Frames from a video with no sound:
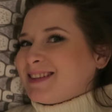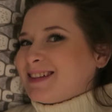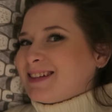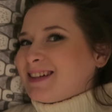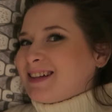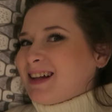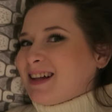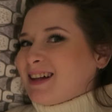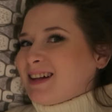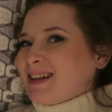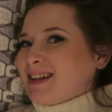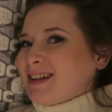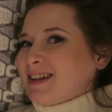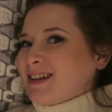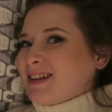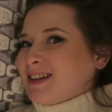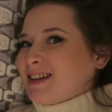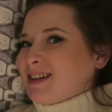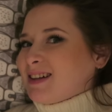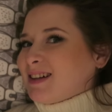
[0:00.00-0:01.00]

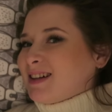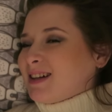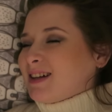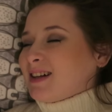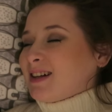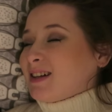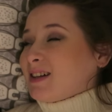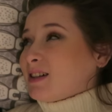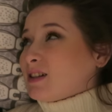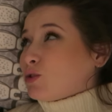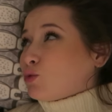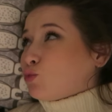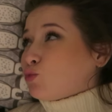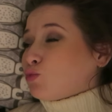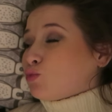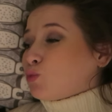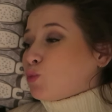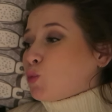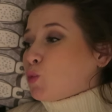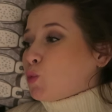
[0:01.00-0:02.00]

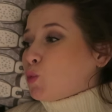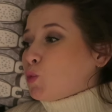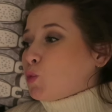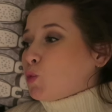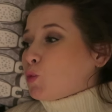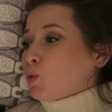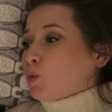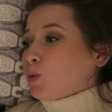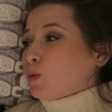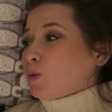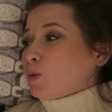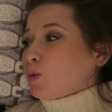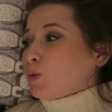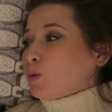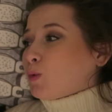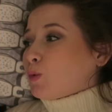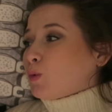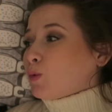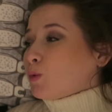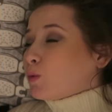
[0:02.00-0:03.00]
No one is speaking in this clip.